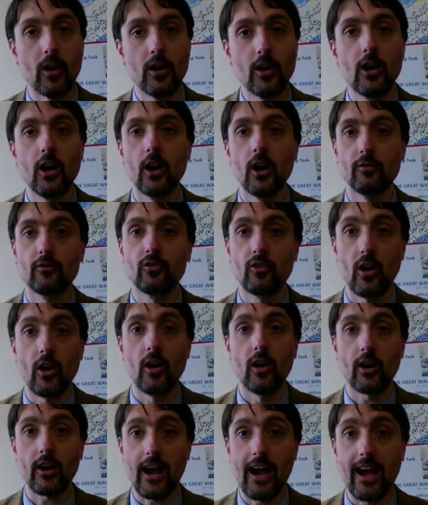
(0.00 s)
of
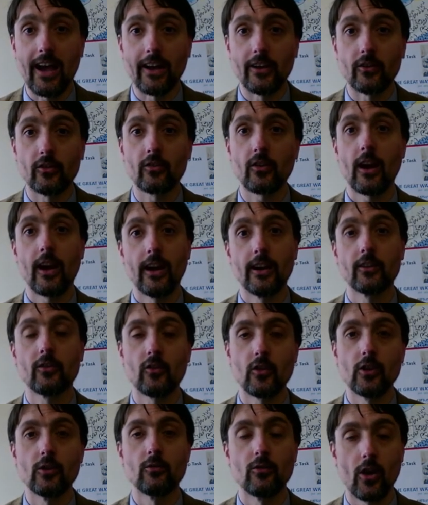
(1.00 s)
dark ads that
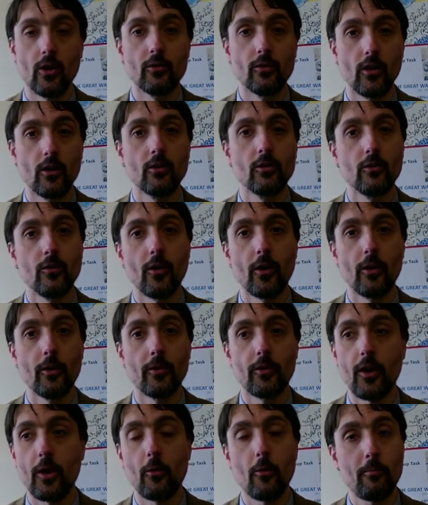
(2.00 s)
you don't know who
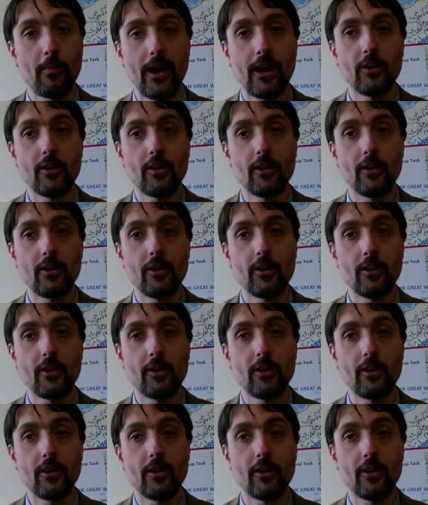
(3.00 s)
they were paid